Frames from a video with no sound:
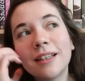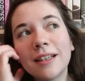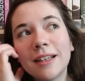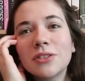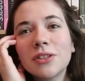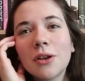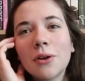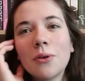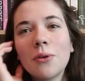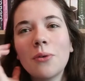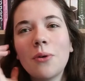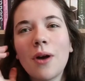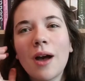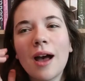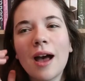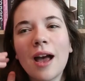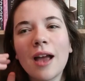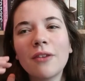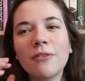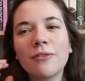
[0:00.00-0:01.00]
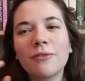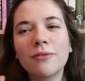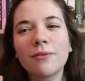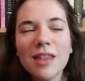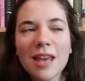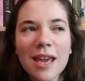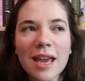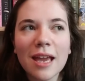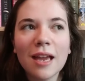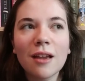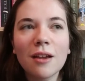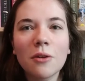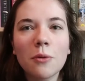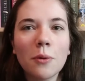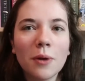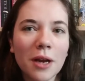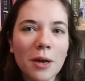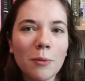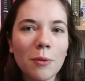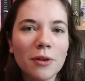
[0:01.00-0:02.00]
So I think
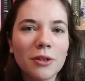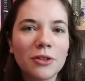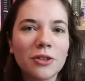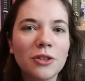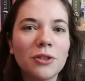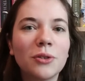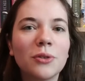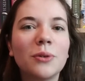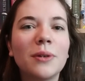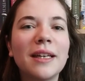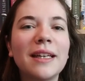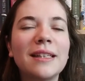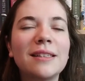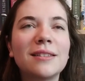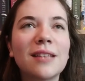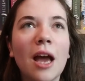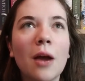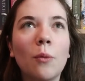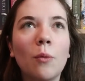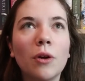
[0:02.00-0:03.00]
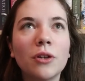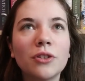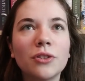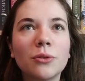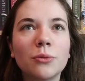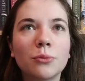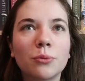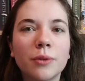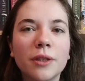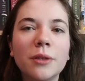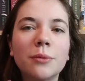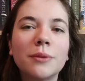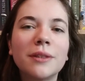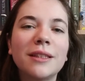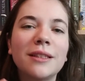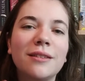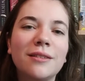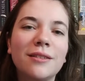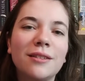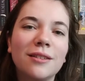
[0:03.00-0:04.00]
what I want to do is I want to
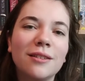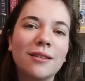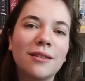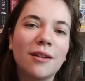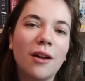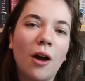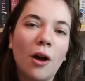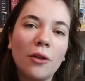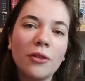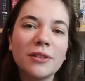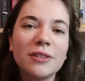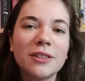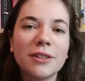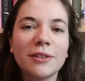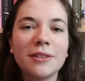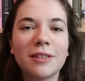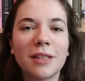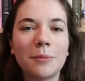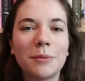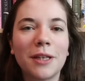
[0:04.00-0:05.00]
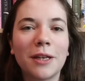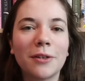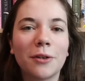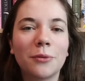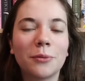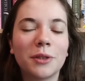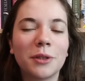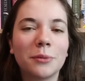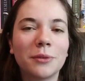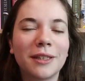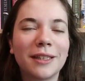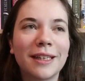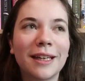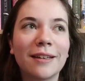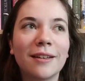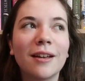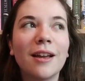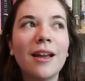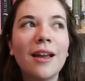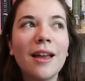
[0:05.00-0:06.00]
reread all the series I plan on
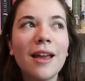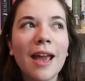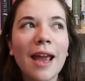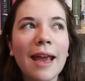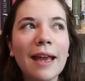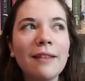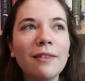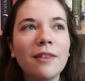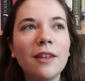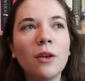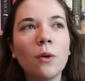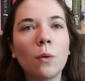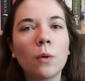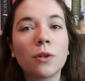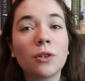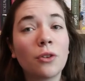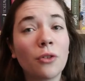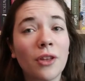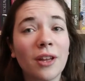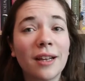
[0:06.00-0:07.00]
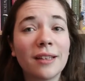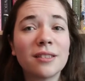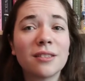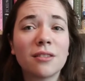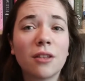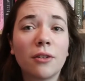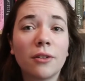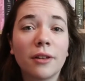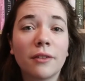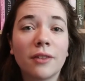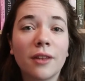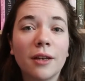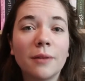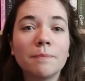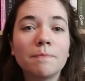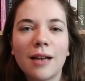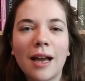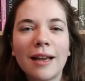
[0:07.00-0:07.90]
rereading in the order that I started them.